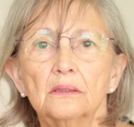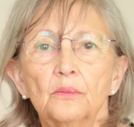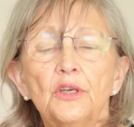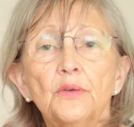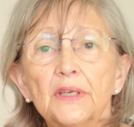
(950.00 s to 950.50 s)

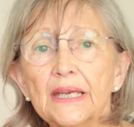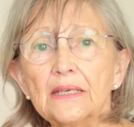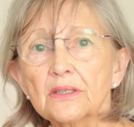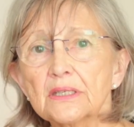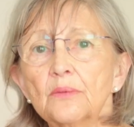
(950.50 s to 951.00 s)
When you
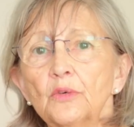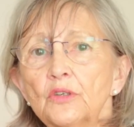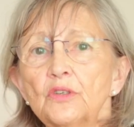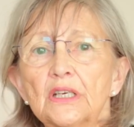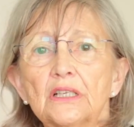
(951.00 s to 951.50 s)
encounter someone
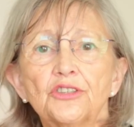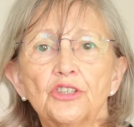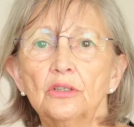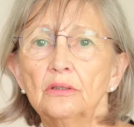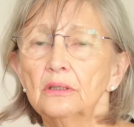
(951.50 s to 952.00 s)
who tells
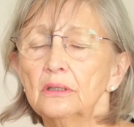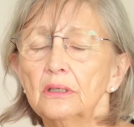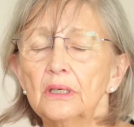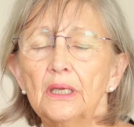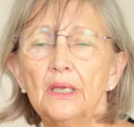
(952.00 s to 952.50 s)
you,
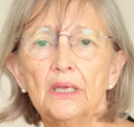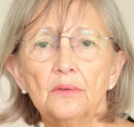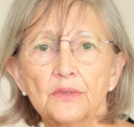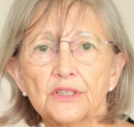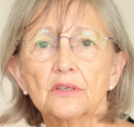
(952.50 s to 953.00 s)
it
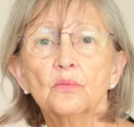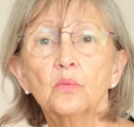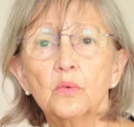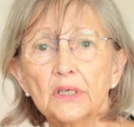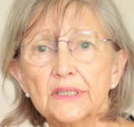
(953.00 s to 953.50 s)
was the
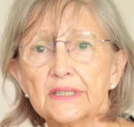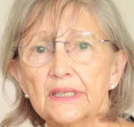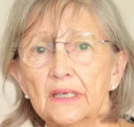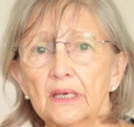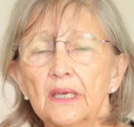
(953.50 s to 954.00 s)
worst
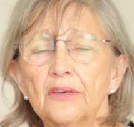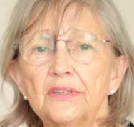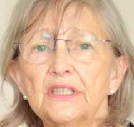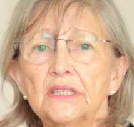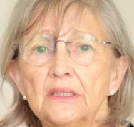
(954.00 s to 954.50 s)
thing I ever
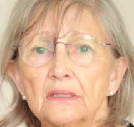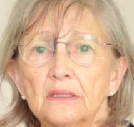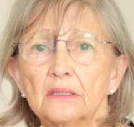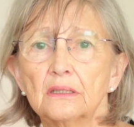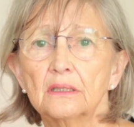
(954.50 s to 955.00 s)
did,
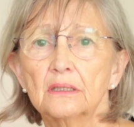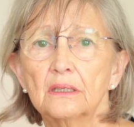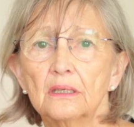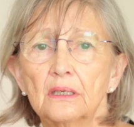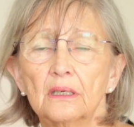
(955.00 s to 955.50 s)

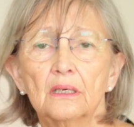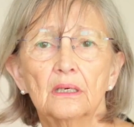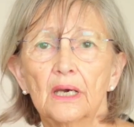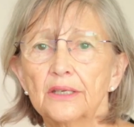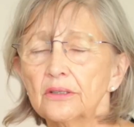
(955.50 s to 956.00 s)

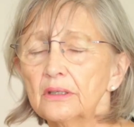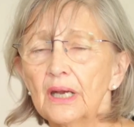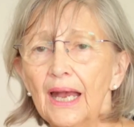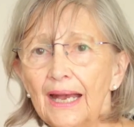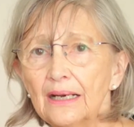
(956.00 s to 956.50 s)
I don't know
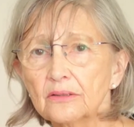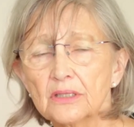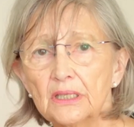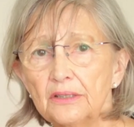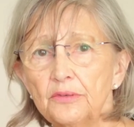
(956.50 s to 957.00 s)
how
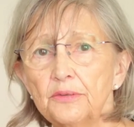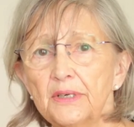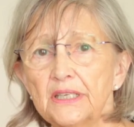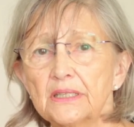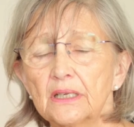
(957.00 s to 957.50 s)
to live with
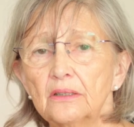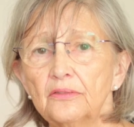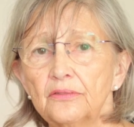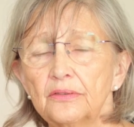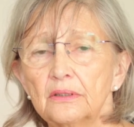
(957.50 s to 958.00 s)

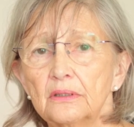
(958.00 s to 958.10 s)
myself,